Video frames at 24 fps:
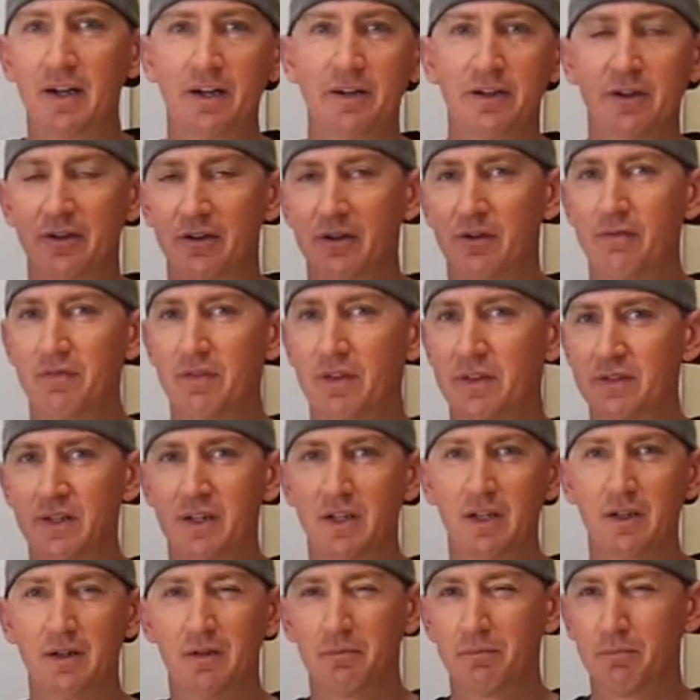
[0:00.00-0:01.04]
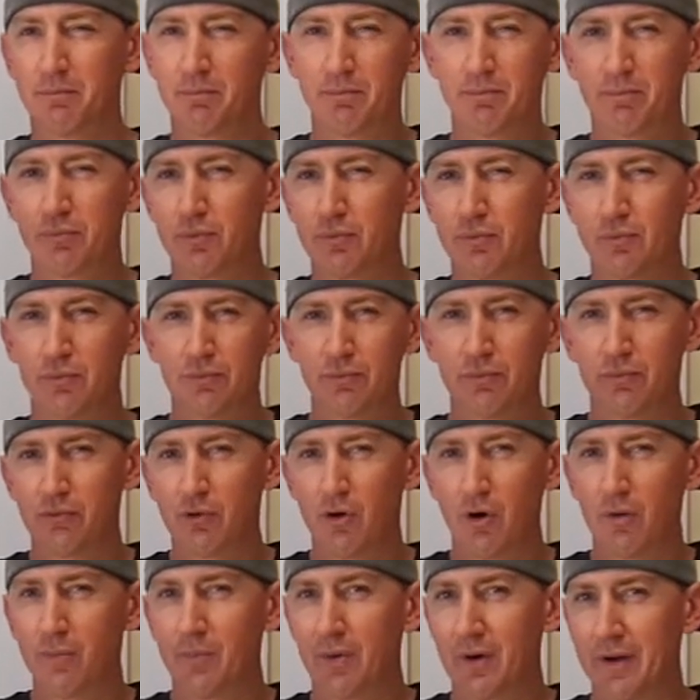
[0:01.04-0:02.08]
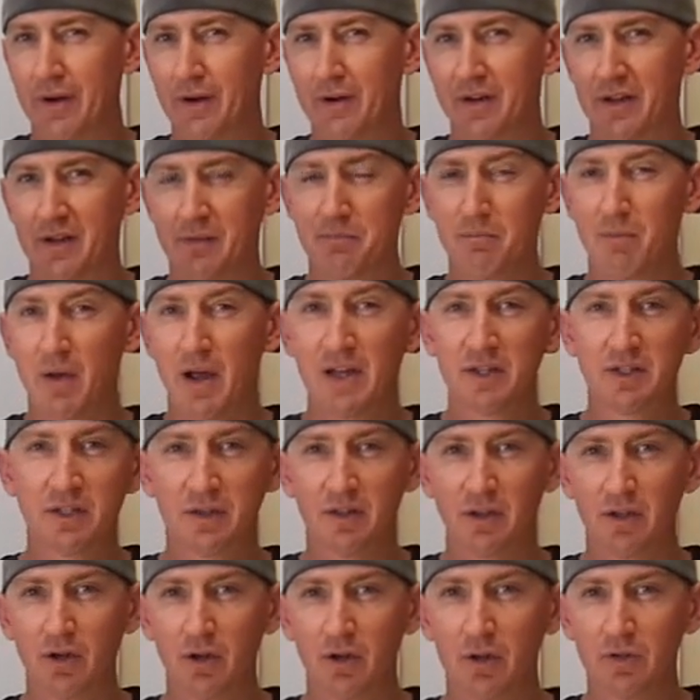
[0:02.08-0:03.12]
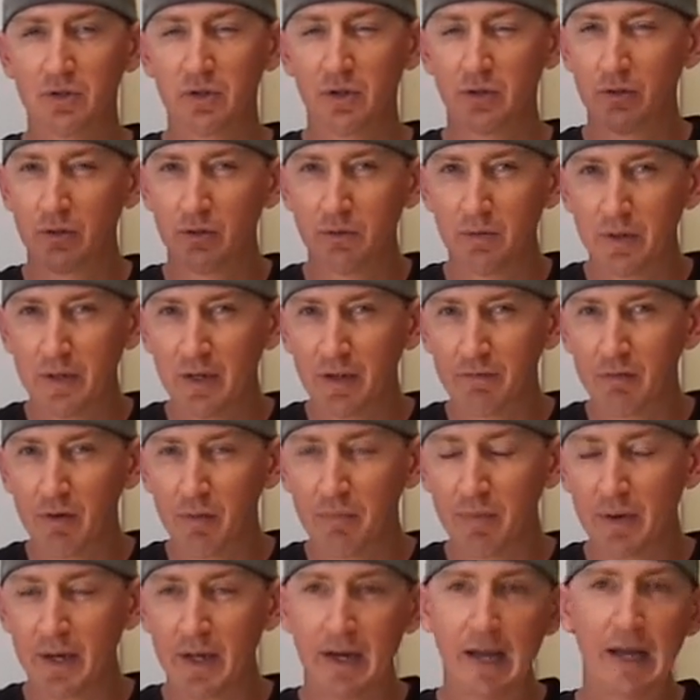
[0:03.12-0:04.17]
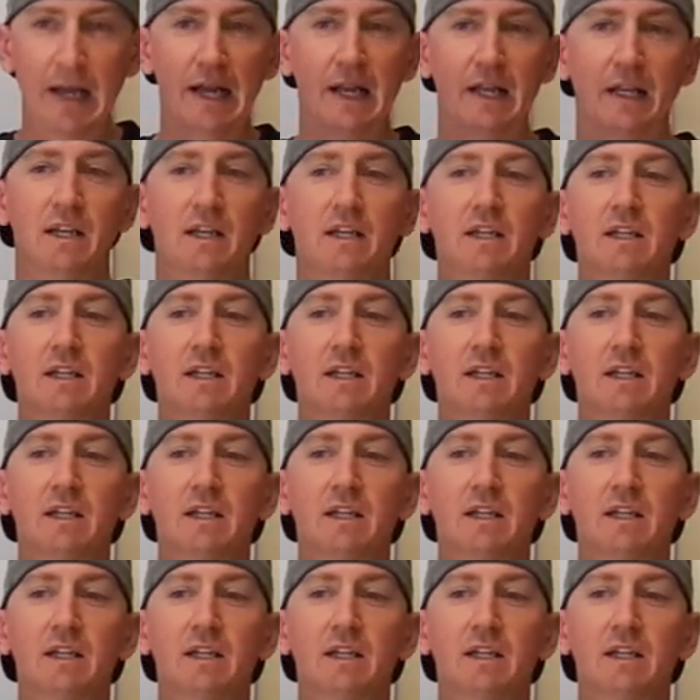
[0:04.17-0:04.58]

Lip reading: I don't know if there's any probiotic mating that goes on or whatever, but hey,